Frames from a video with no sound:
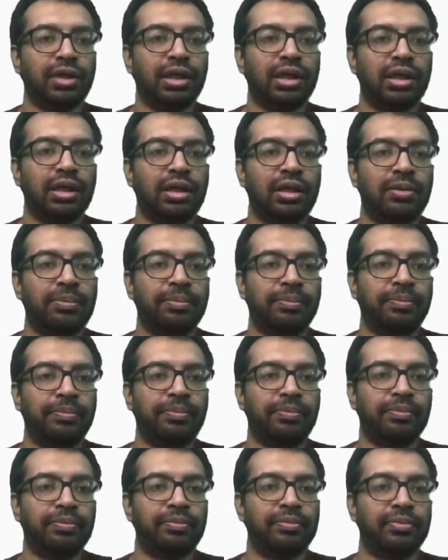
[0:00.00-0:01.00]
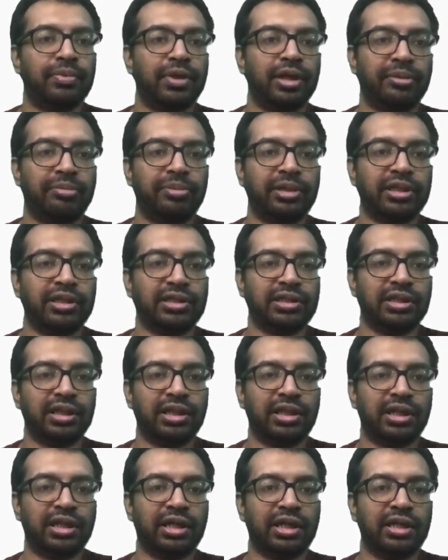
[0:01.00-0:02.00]
Let me just
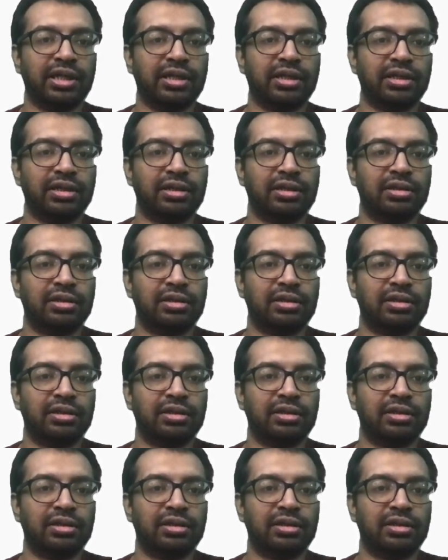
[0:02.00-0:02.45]
declare a